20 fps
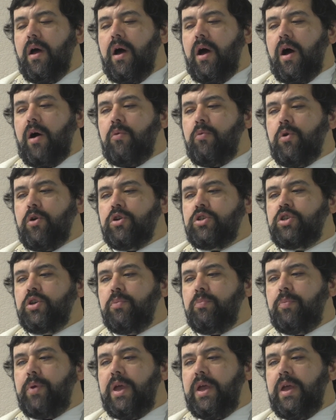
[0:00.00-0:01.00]
How we're to
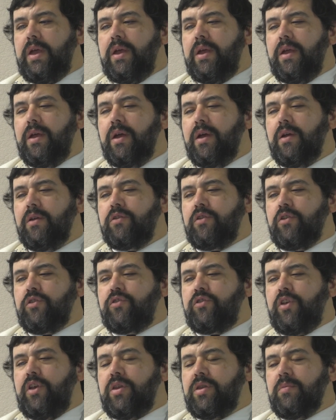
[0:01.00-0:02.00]
be to
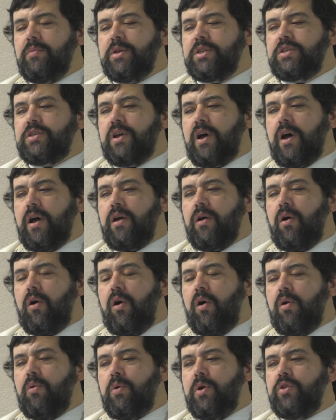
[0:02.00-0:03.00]
see the Messiah
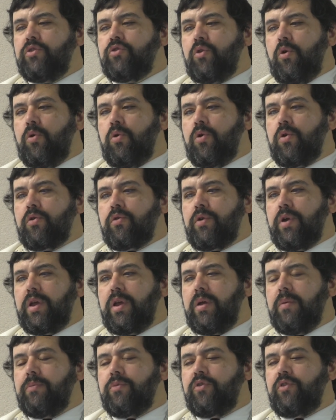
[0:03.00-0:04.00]
always
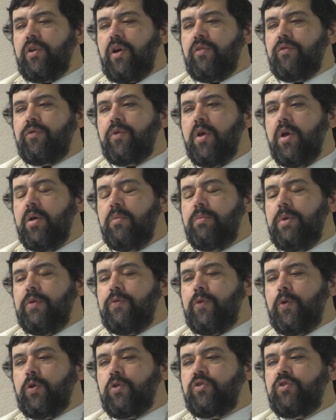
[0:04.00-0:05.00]
ordering himself
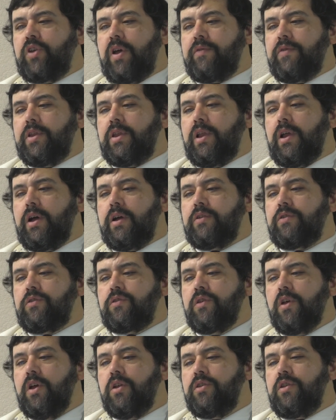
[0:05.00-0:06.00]
before seven
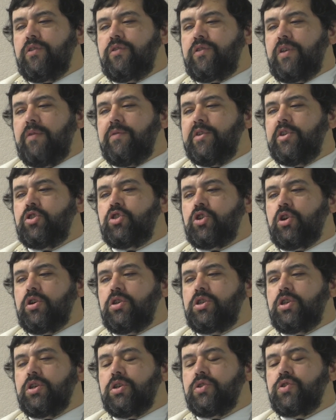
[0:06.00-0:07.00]
lights, the seven
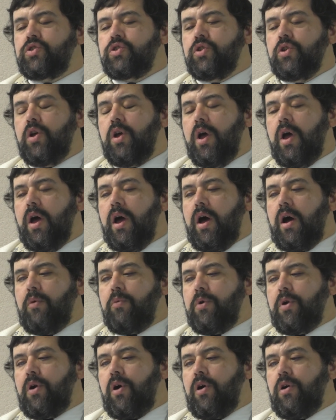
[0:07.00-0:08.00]
churches. How
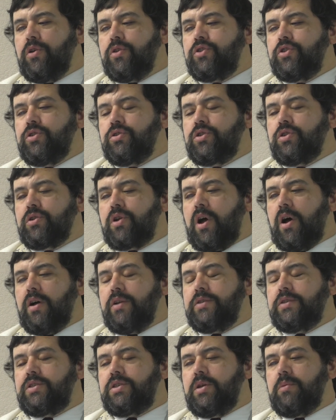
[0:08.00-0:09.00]
we're also to
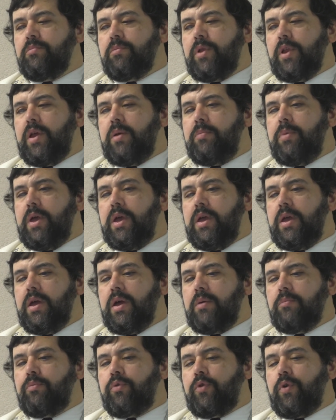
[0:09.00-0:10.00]
constantly be
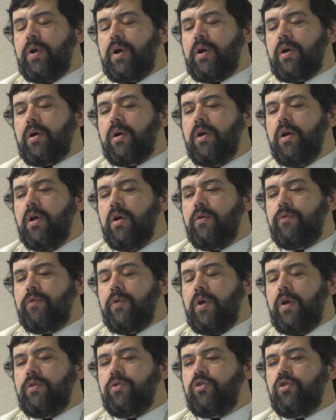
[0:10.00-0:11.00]
in prayer
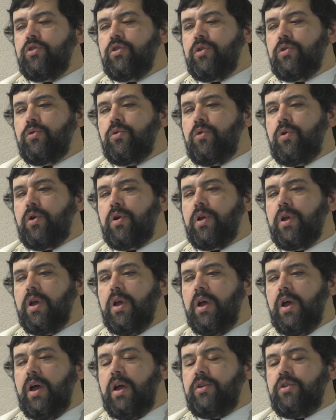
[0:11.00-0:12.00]
and to the Lord,
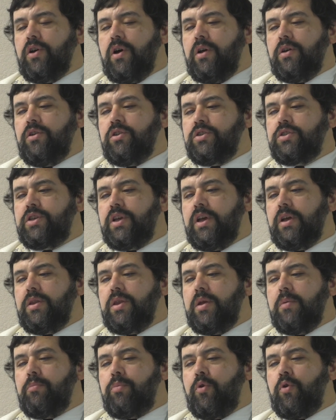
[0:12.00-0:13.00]
and to understand
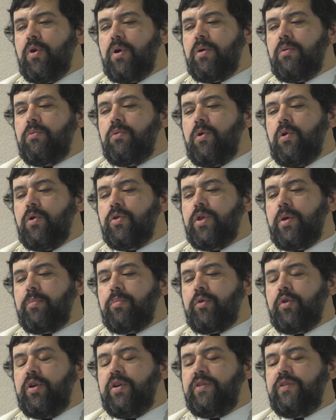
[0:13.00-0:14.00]
the important role that
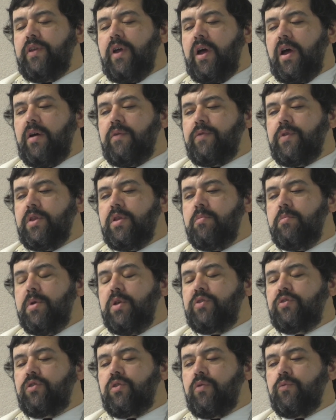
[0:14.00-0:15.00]
priests have in the
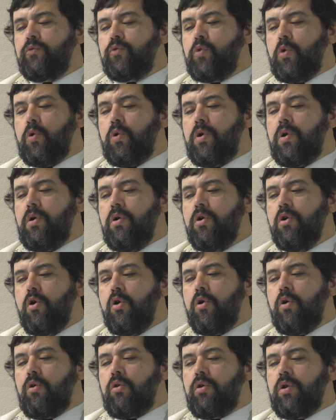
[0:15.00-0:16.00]
midst of war
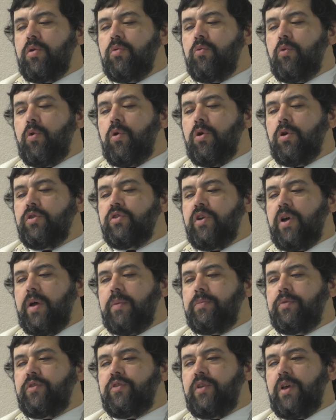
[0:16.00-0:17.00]
or in war
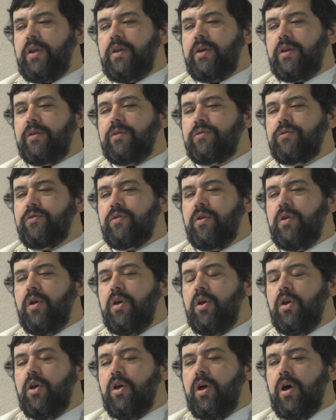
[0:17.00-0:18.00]
type settings.
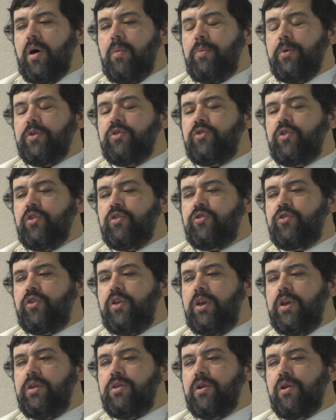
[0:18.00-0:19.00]
Help us to
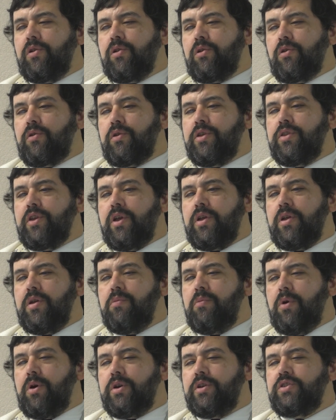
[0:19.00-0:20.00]
see the glory that you
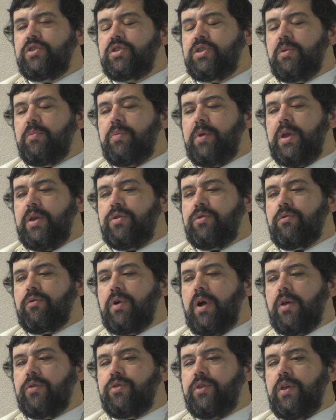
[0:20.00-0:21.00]
want us to be
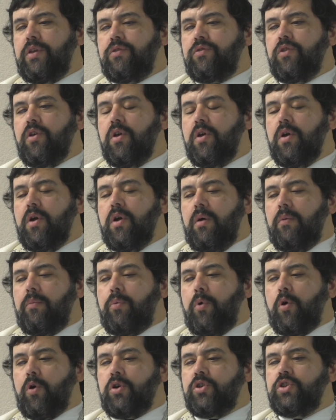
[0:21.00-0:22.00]
throughout these
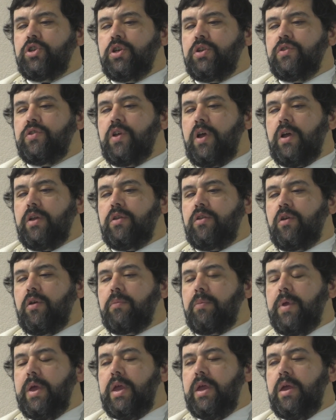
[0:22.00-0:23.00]
portions and to
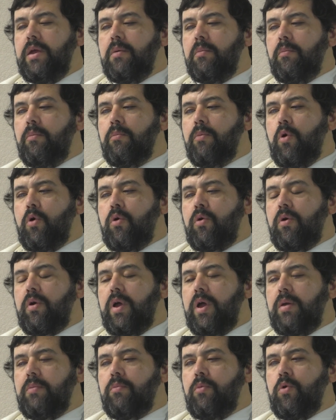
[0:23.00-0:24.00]
be more
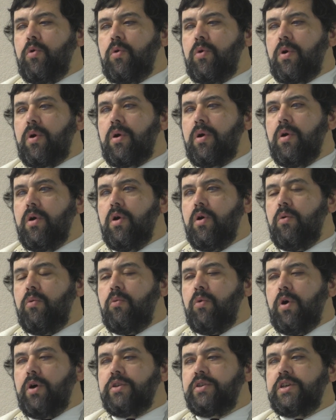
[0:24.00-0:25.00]
and more
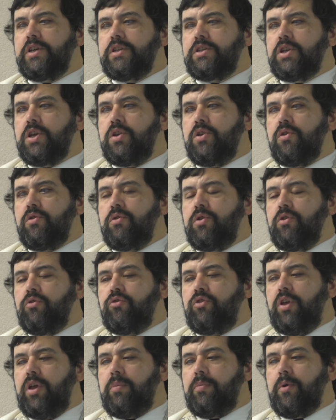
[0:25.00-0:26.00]
wanting to know you
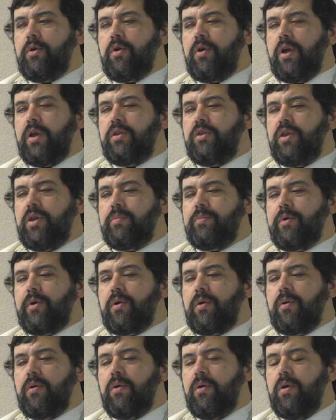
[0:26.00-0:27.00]
deeper and
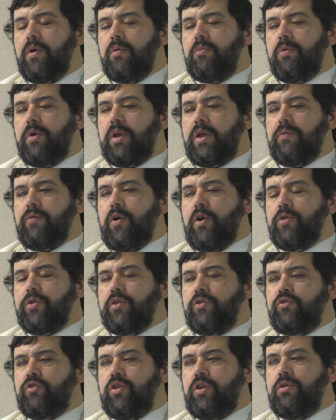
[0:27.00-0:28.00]
deeper. We give all
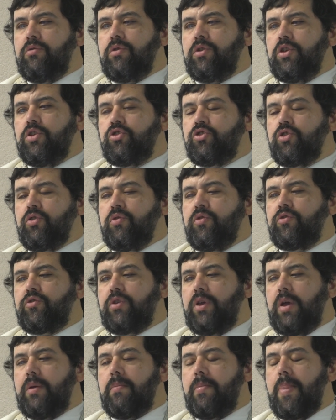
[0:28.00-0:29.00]
this to you in Yeshua's
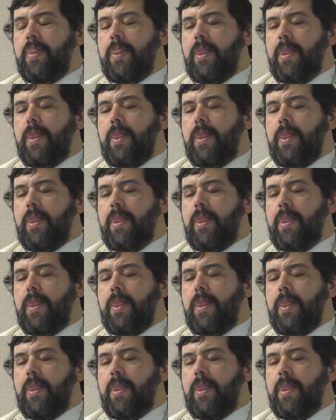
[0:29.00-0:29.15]
name.